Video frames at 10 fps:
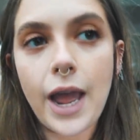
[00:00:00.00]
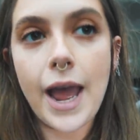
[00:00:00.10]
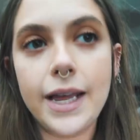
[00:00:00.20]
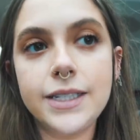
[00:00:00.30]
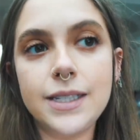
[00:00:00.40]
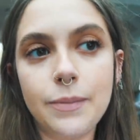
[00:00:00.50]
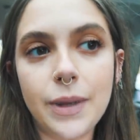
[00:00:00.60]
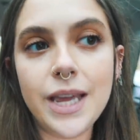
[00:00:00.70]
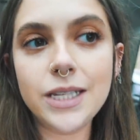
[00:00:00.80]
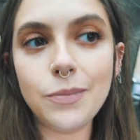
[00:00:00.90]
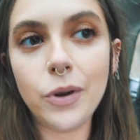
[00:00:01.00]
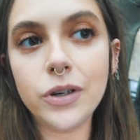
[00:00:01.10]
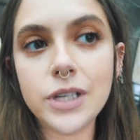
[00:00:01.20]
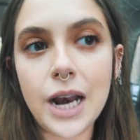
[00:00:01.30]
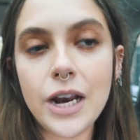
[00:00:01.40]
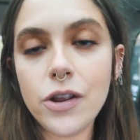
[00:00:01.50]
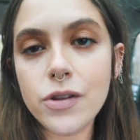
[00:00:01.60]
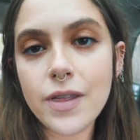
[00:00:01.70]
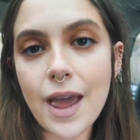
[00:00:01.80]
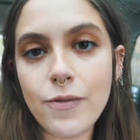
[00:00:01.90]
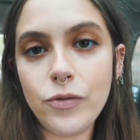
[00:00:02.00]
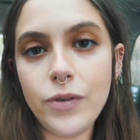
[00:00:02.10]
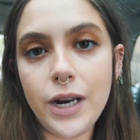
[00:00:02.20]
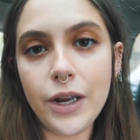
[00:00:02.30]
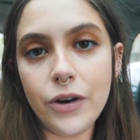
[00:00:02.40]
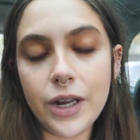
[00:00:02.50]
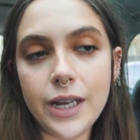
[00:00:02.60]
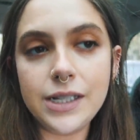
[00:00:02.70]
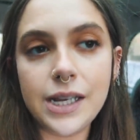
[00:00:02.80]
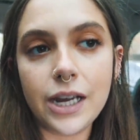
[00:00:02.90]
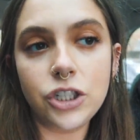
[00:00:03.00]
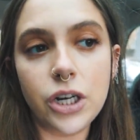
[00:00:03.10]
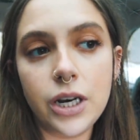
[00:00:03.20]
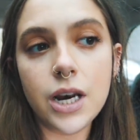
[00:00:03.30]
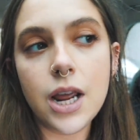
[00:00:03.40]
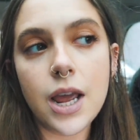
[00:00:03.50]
at some kids books and I know that they have a really good kids section.